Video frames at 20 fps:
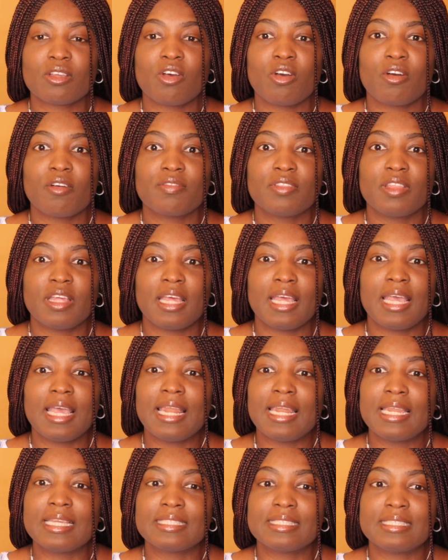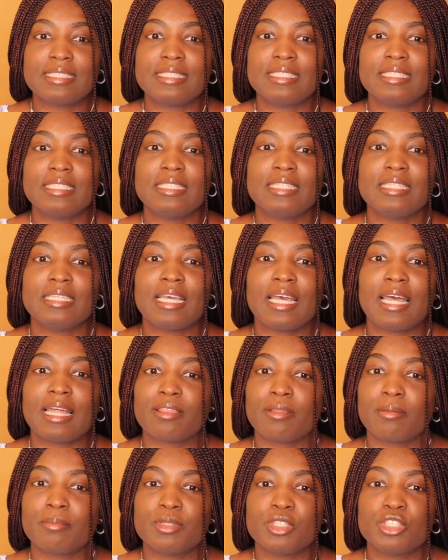of the LSD
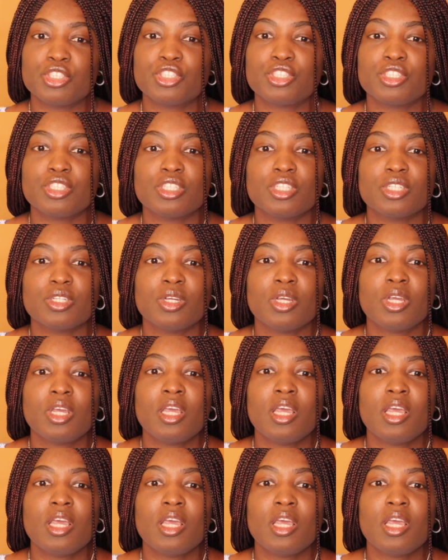at the ministry,